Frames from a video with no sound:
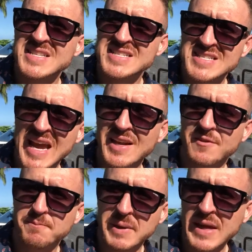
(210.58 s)
It's a
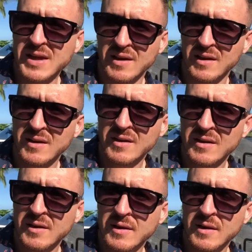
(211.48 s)
state of being.
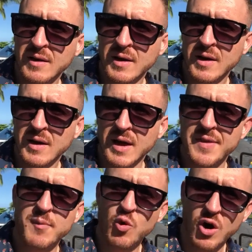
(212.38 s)

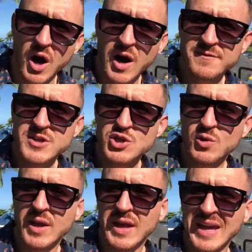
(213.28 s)
And the more often
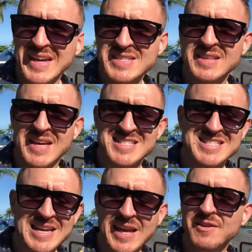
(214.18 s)
you can get into that
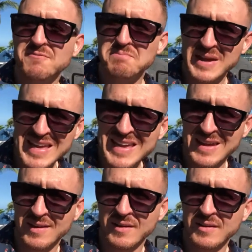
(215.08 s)
state of
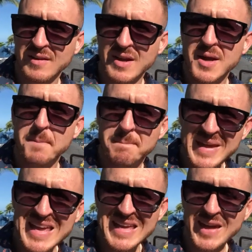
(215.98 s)
being,
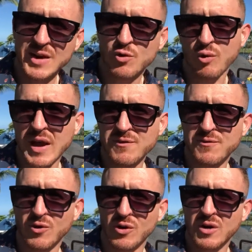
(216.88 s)
being
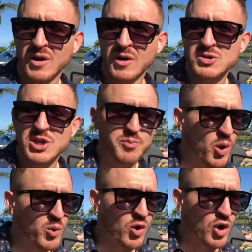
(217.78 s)
grateful, to the
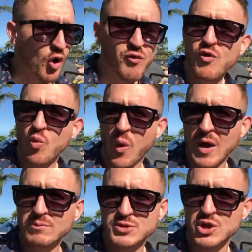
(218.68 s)
point where it
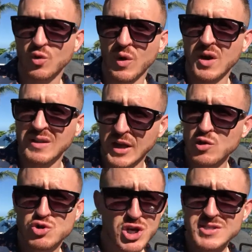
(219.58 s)
overwhelms you,
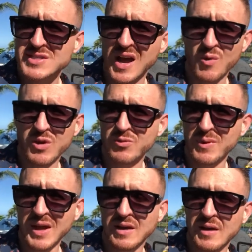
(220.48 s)
like you just saw
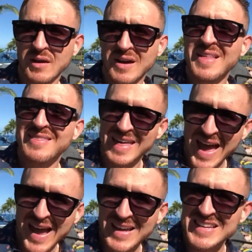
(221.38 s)
with me,
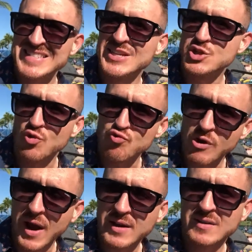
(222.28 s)
that is a
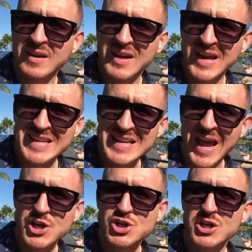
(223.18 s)
direct
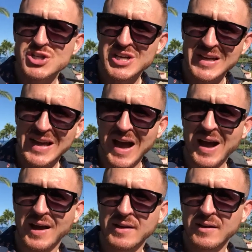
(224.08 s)
connection to
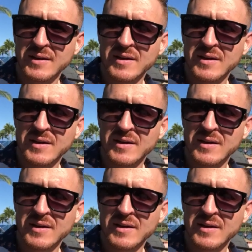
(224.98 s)
God.